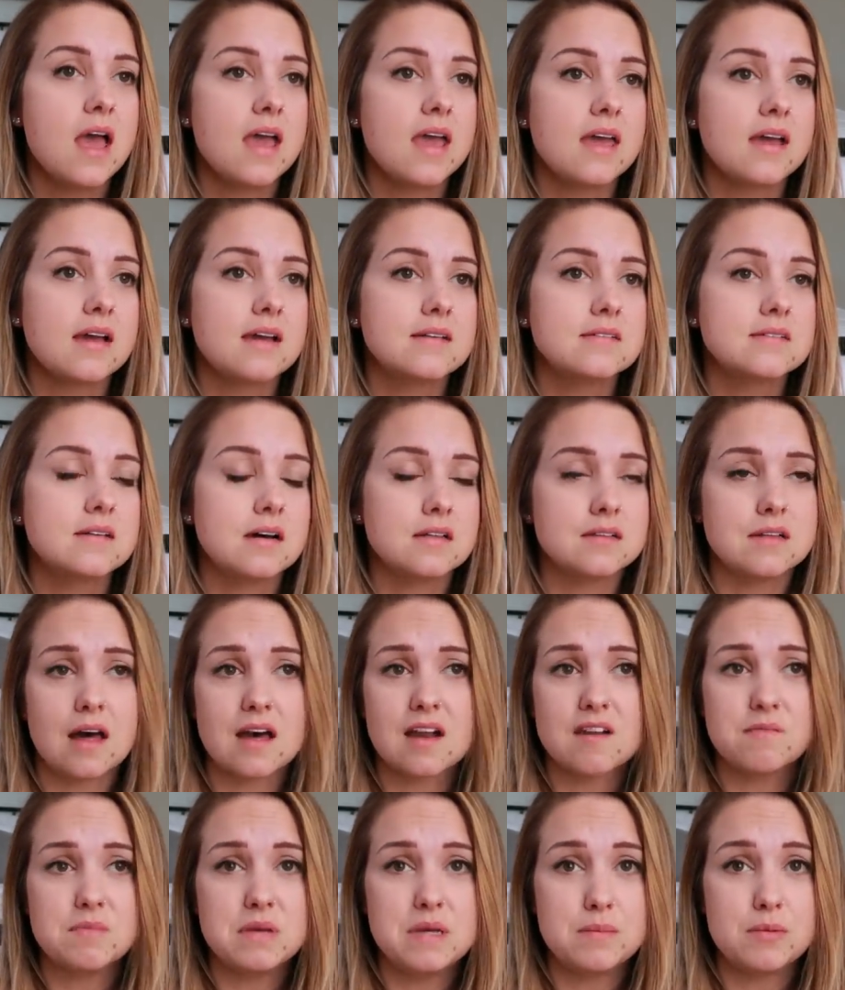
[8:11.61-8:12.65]
And a
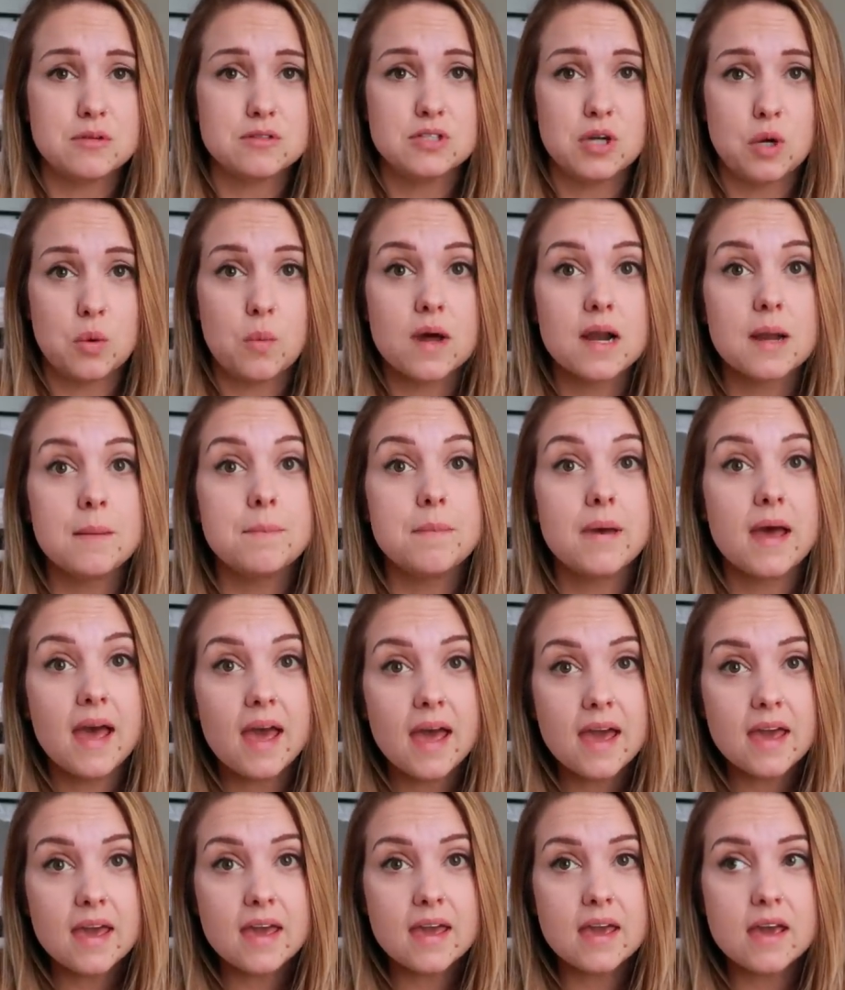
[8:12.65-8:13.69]
lot of people don't want to
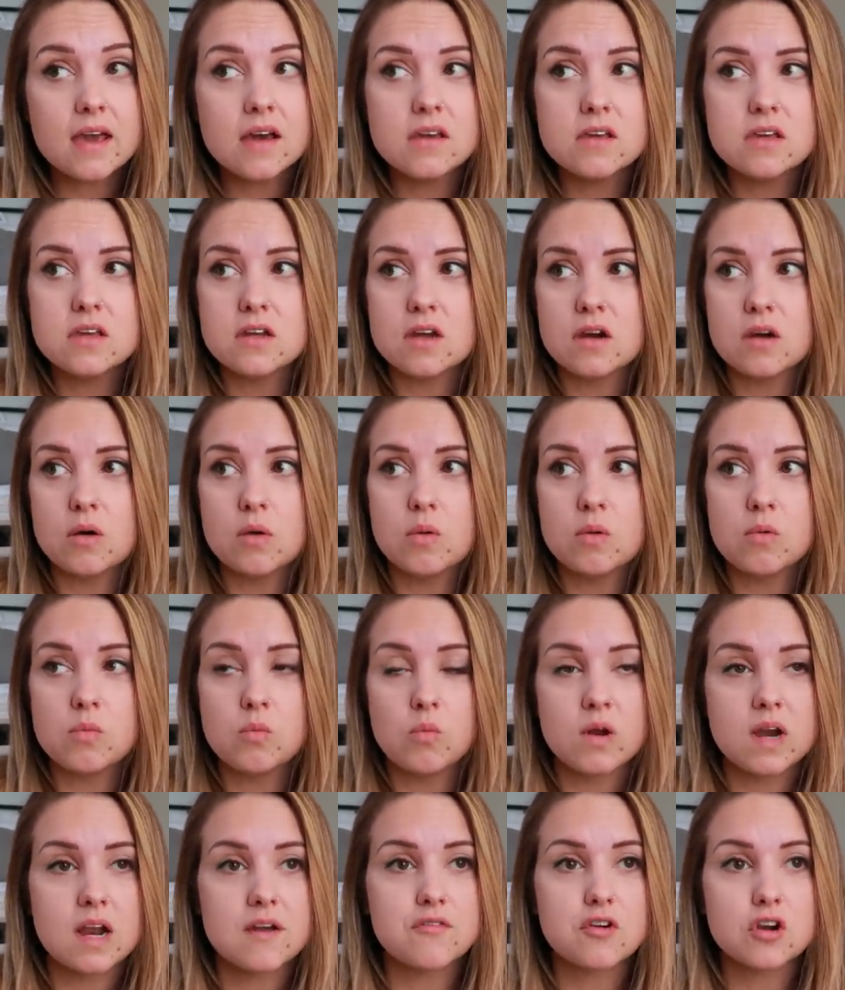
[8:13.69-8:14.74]
pay, you know,
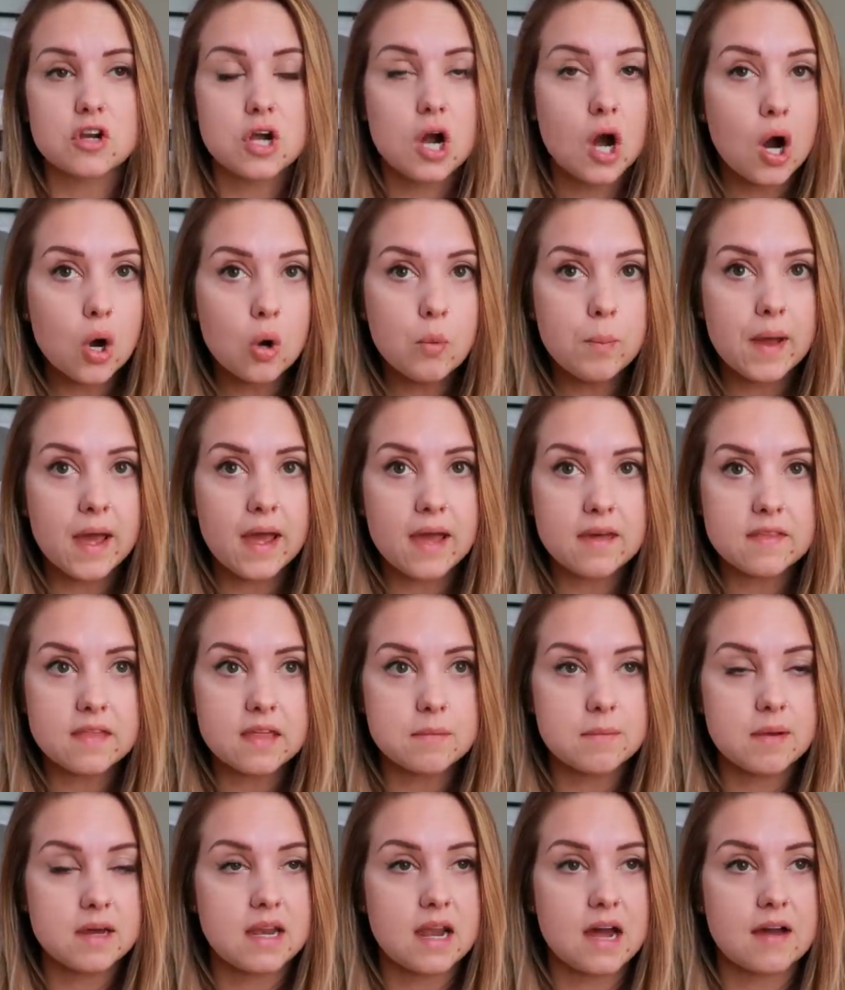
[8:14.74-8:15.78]
whatever copay
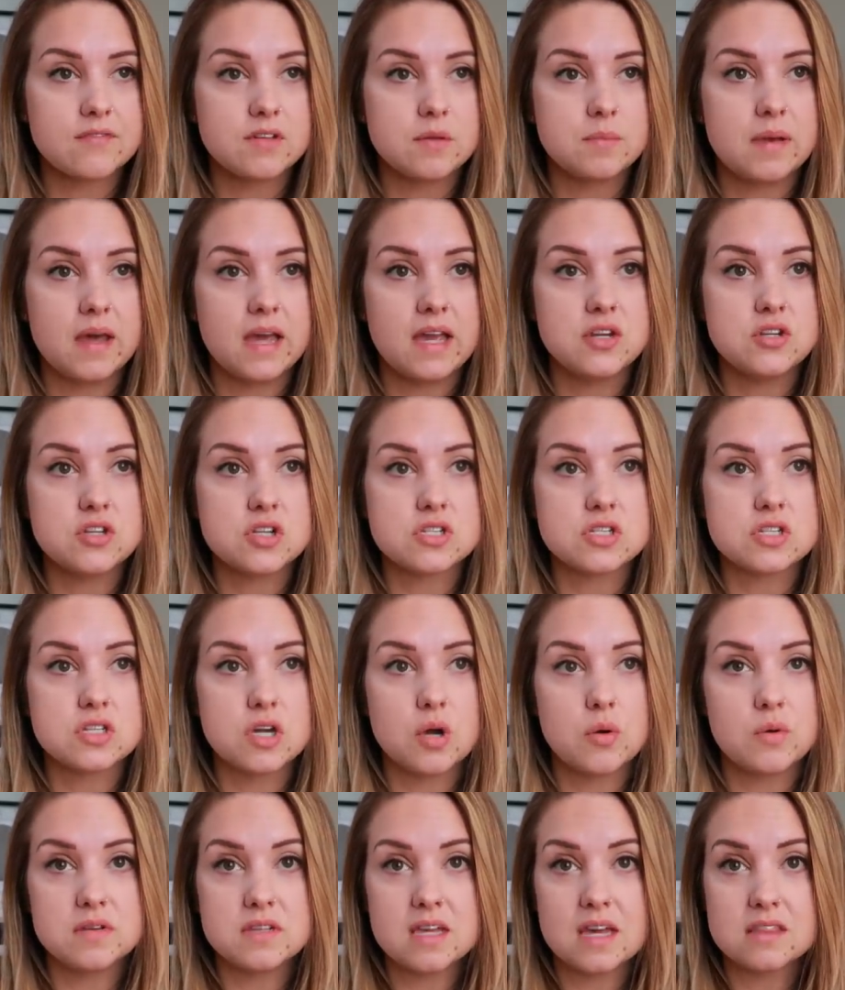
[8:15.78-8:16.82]
they might have to pay just to
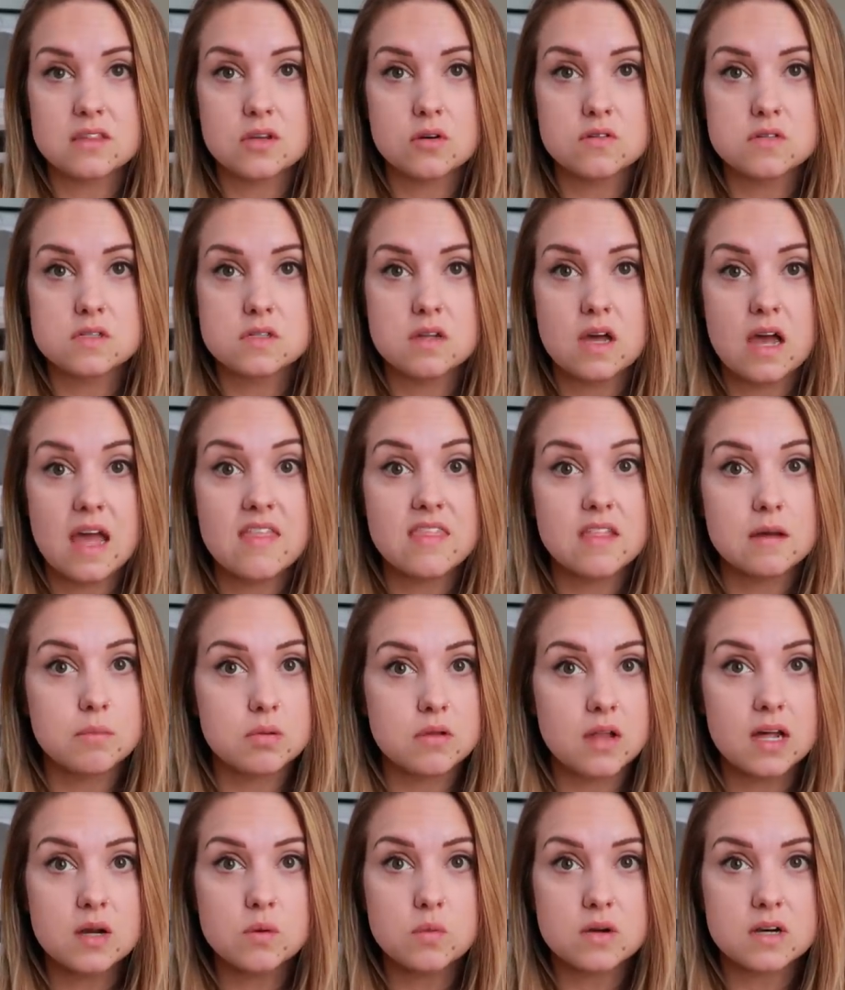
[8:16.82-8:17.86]
go and get those, and the
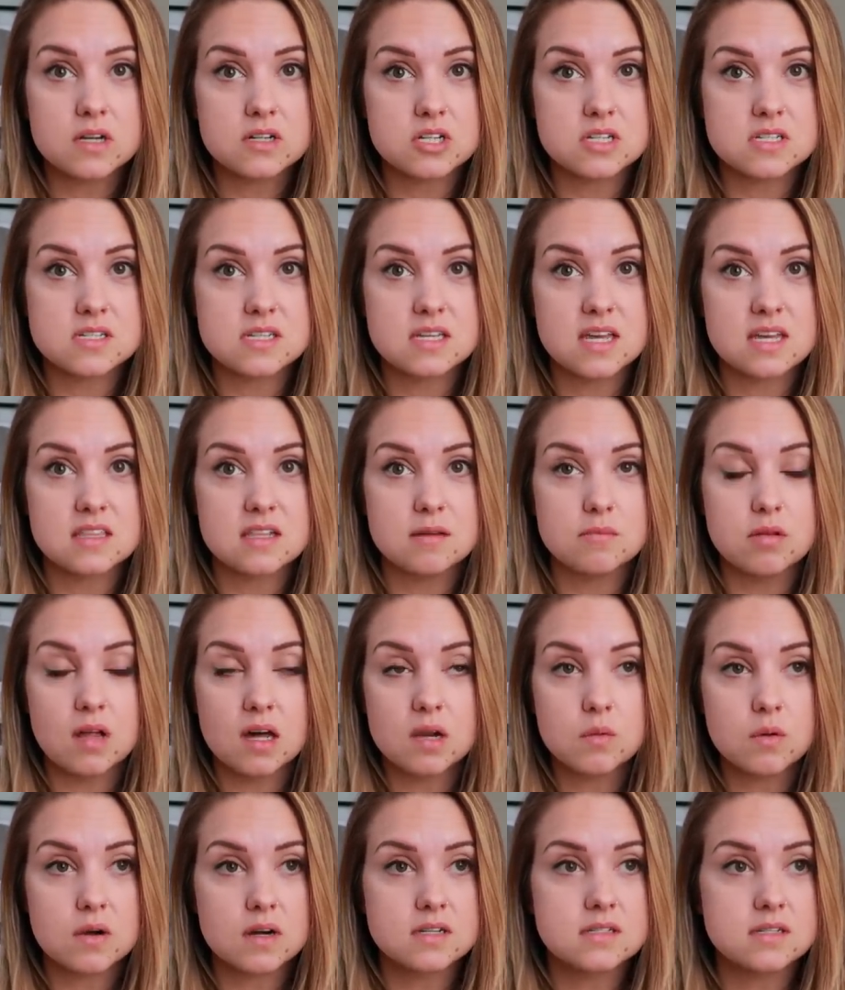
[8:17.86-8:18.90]
blood work just to get the
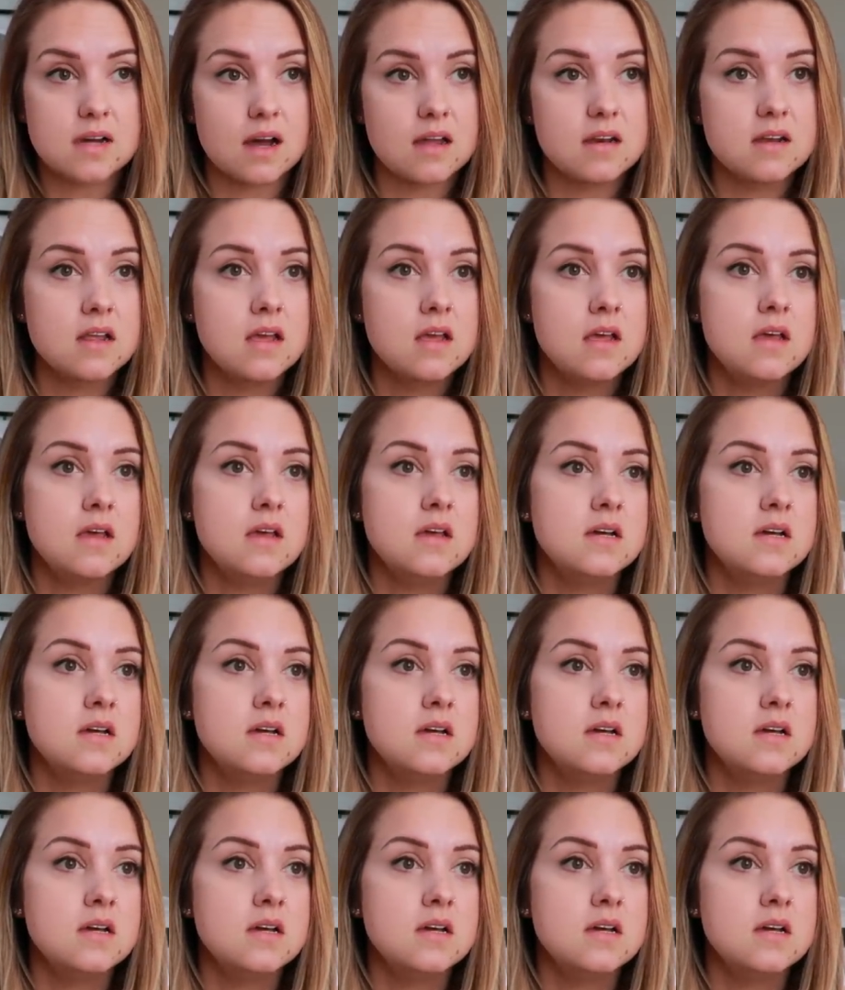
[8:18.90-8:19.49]
blood work done.